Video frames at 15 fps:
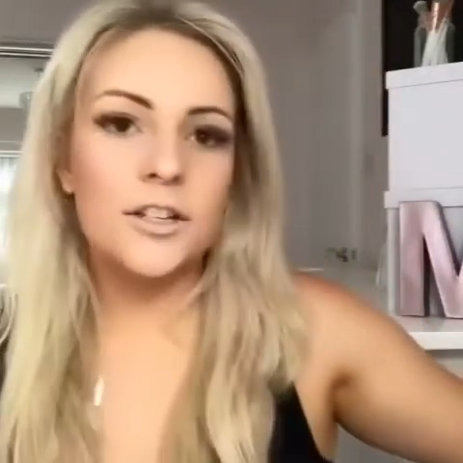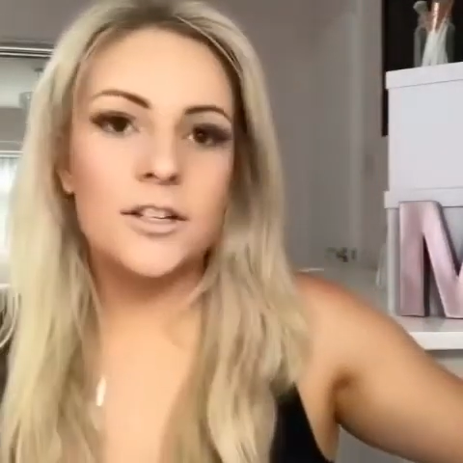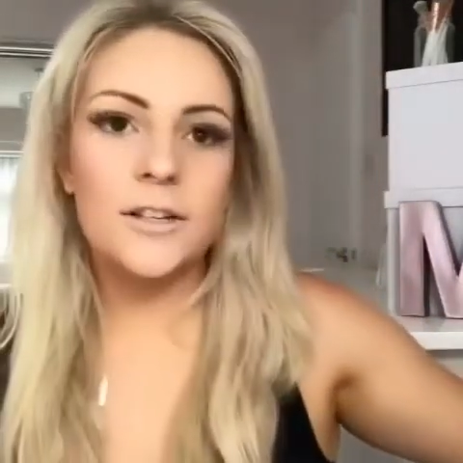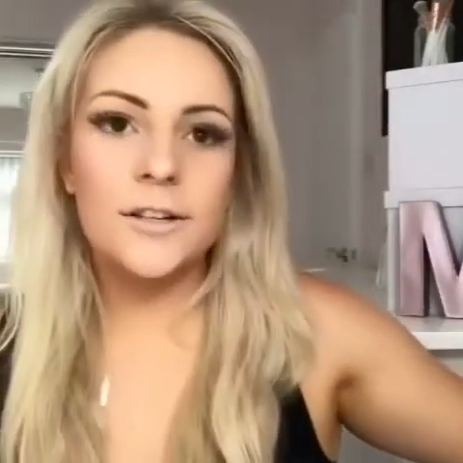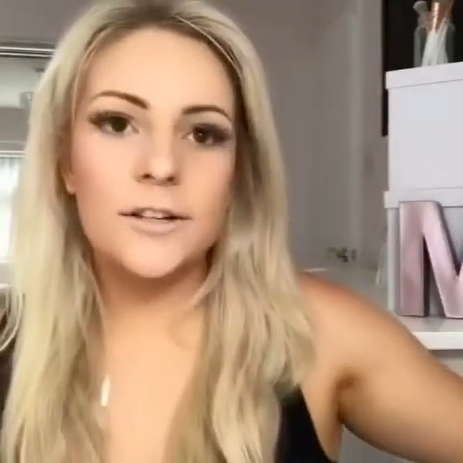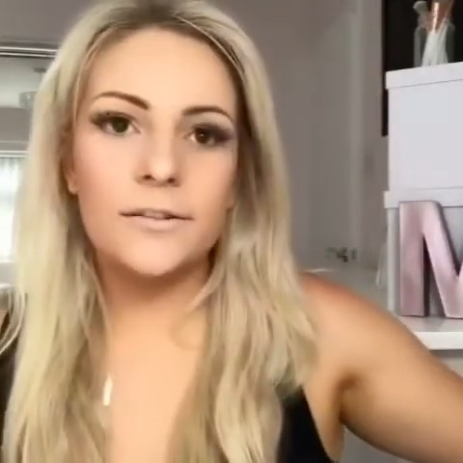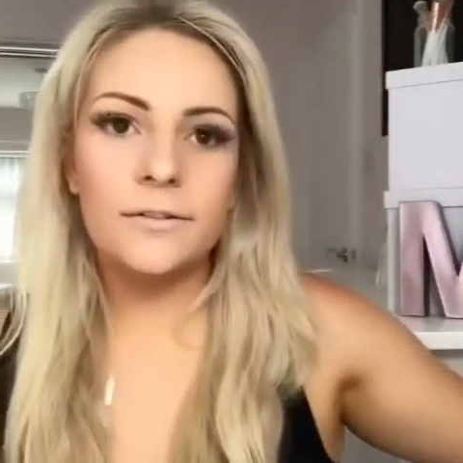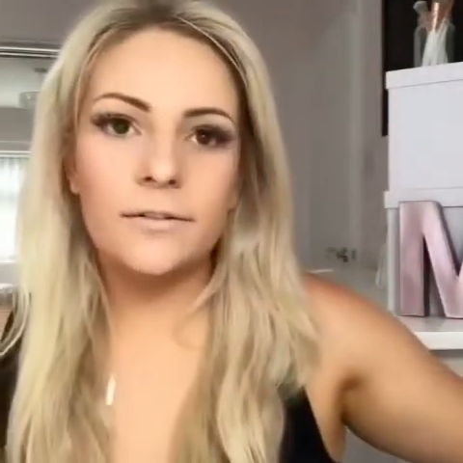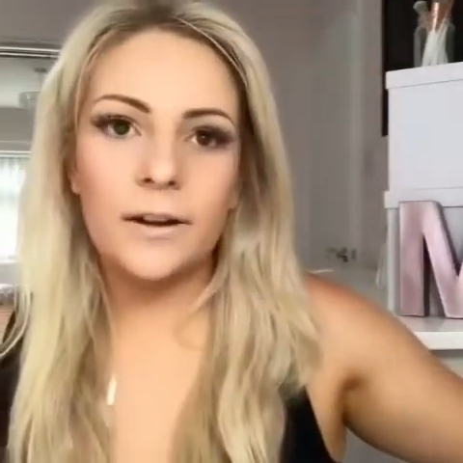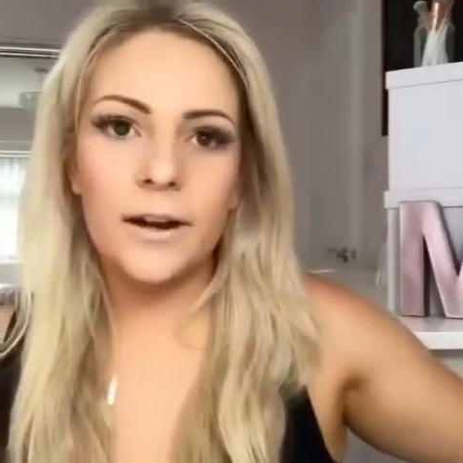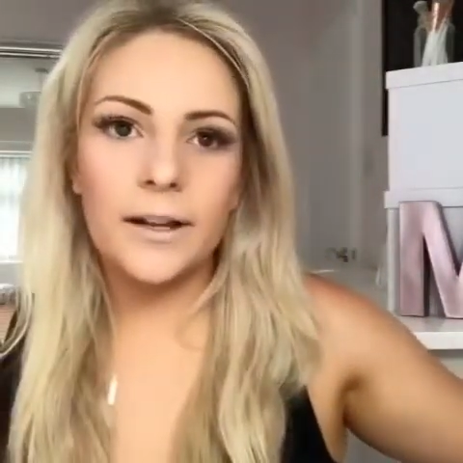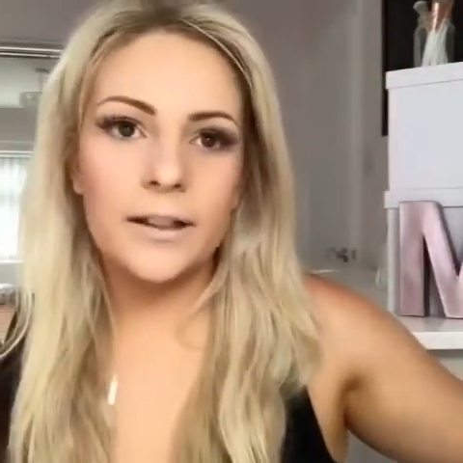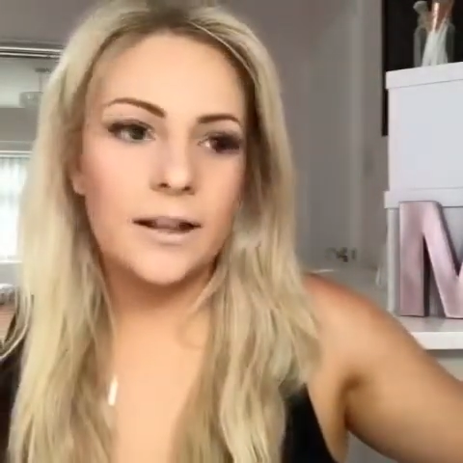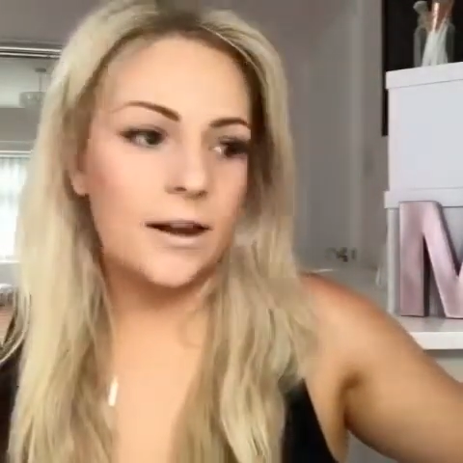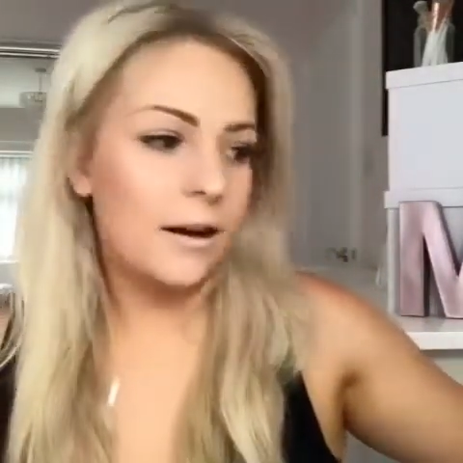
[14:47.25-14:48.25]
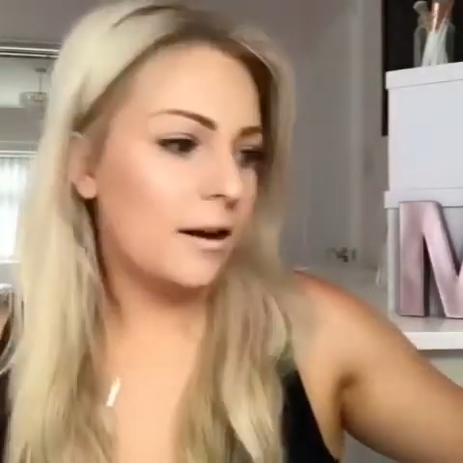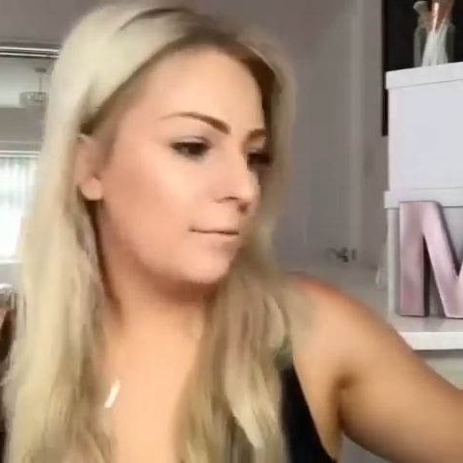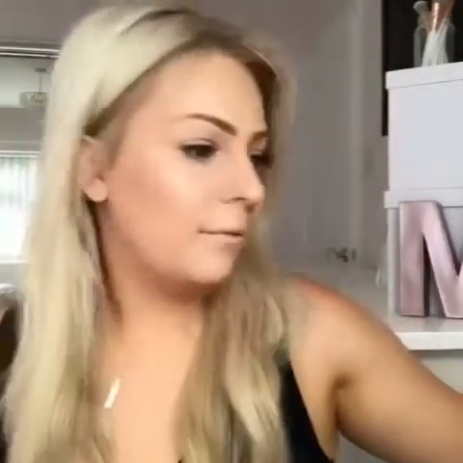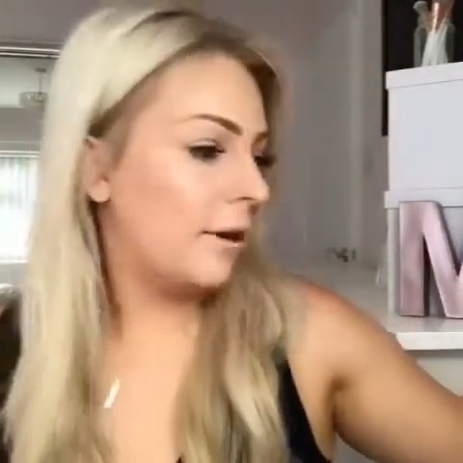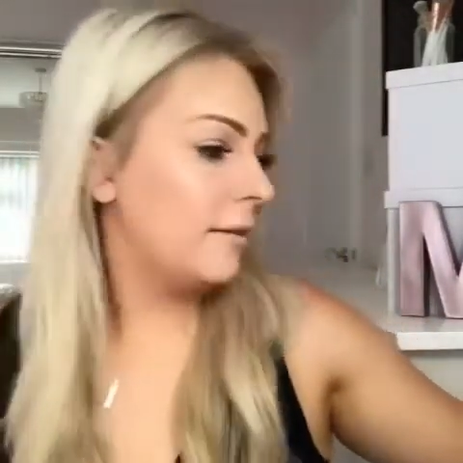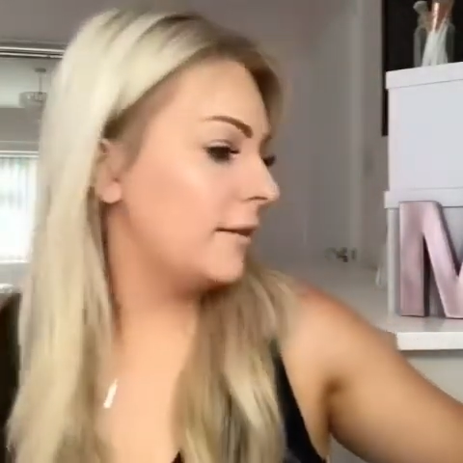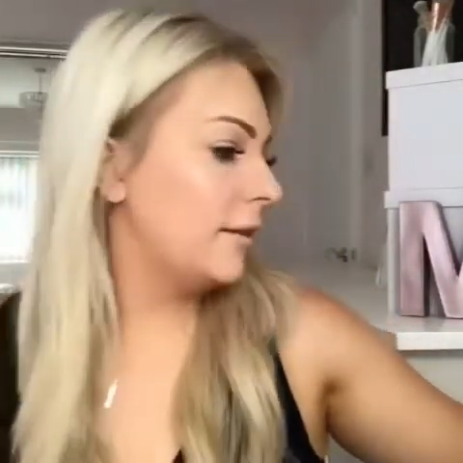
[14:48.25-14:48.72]
just to define the
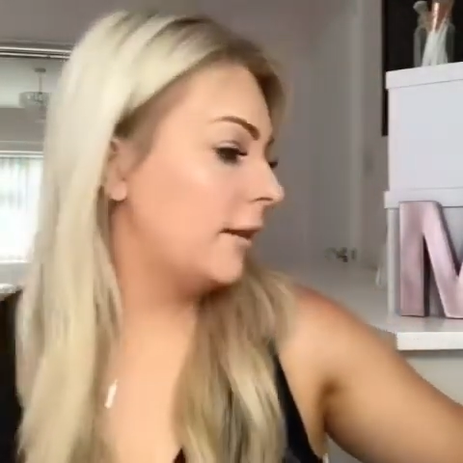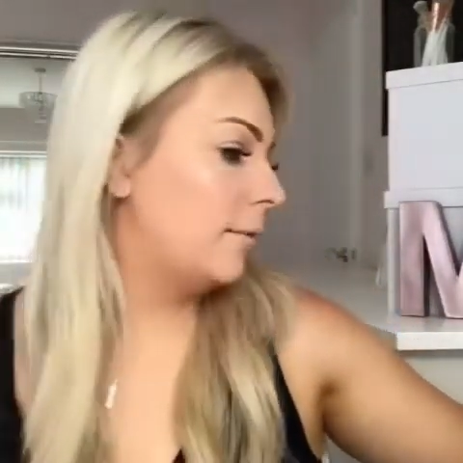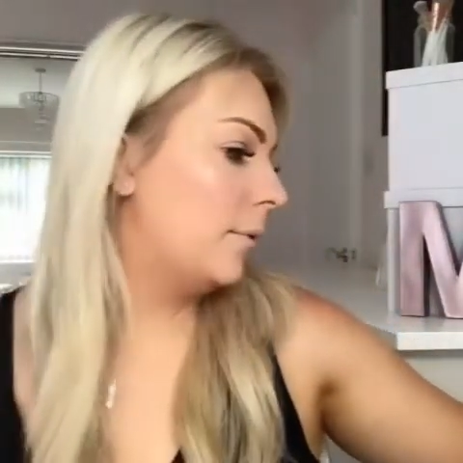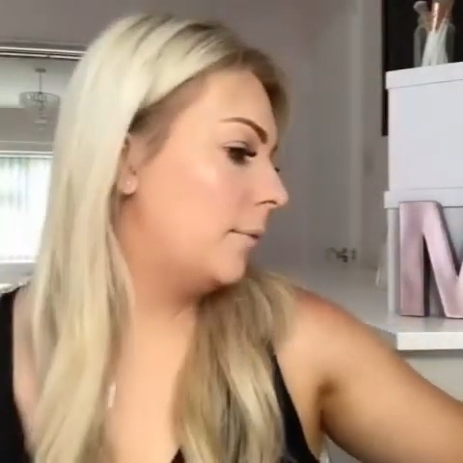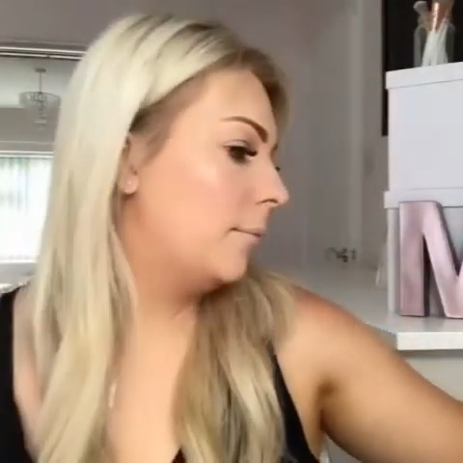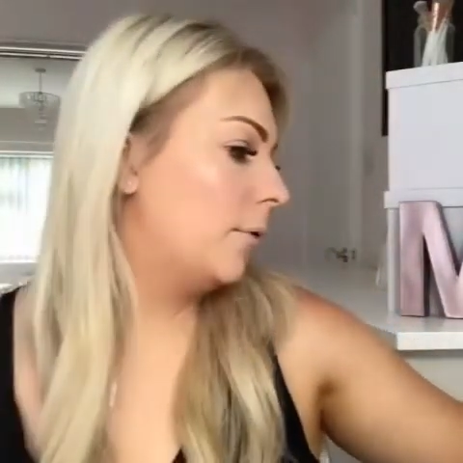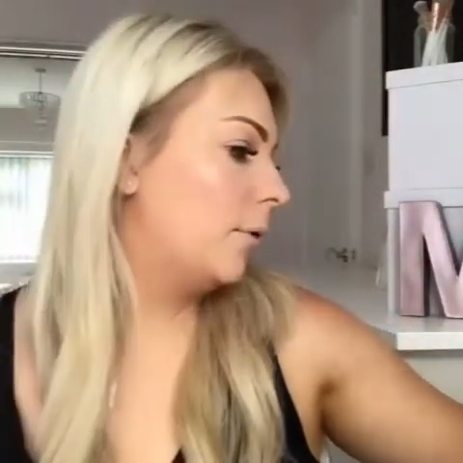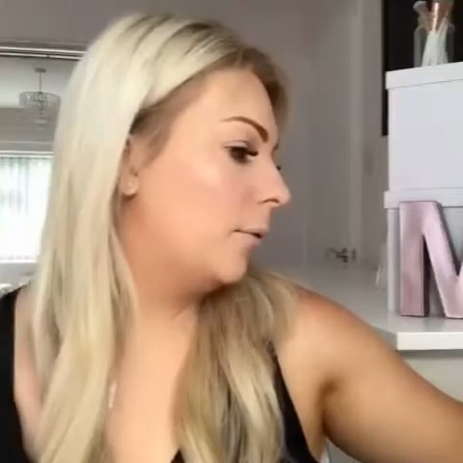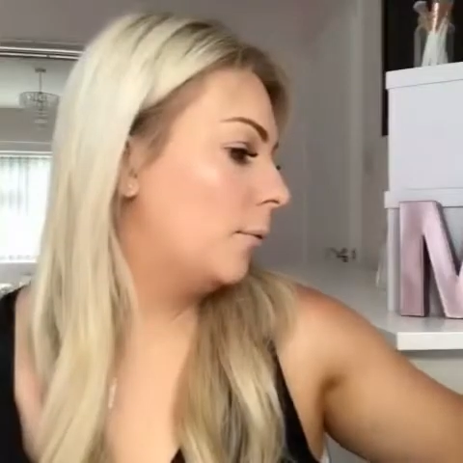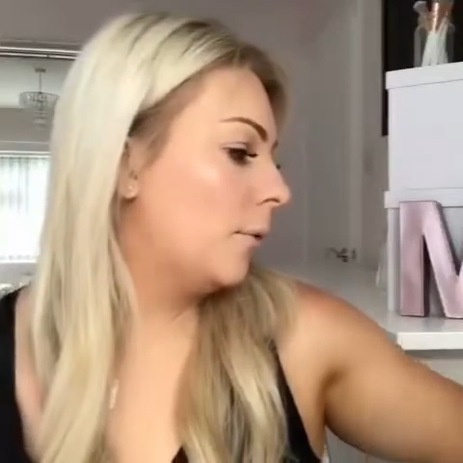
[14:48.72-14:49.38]
eyebrows a little bit more,